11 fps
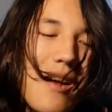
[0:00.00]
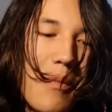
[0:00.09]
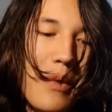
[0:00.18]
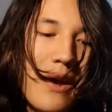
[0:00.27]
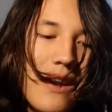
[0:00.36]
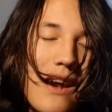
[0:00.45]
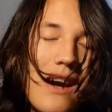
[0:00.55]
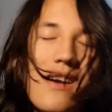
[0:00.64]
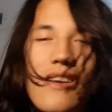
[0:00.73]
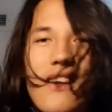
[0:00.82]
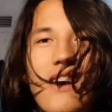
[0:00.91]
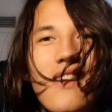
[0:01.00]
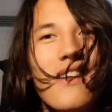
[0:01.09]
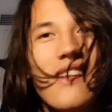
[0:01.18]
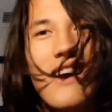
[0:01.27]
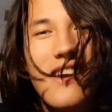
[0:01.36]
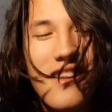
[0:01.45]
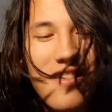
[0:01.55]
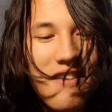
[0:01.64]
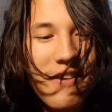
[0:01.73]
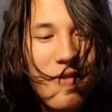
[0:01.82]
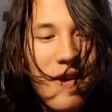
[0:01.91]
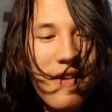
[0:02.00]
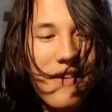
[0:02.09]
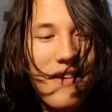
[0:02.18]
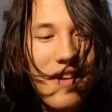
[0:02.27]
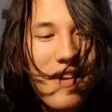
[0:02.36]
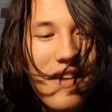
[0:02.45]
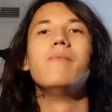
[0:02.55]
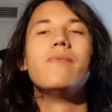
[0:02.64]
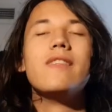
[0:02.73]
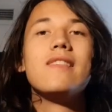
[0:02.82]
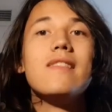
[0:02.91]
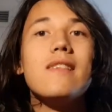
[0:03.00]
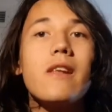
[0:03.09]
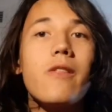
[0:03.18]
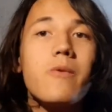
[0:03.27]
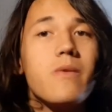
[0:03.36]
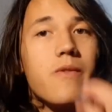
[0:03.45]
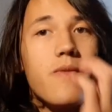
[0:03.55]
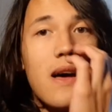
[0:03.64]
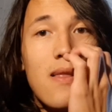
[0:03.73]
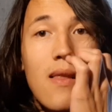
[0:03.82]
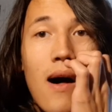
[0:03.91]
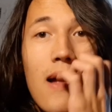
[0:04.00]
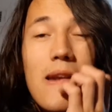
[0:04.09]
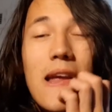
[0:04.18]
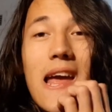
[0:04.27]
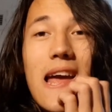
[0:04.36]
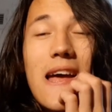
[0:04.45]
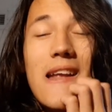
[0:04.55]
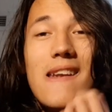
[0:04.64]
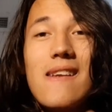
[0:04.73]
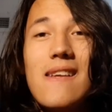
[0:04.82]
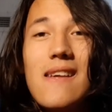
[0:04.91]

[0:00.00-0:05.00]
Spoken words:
But yeah, not going to stick around. This is another one from that lot, and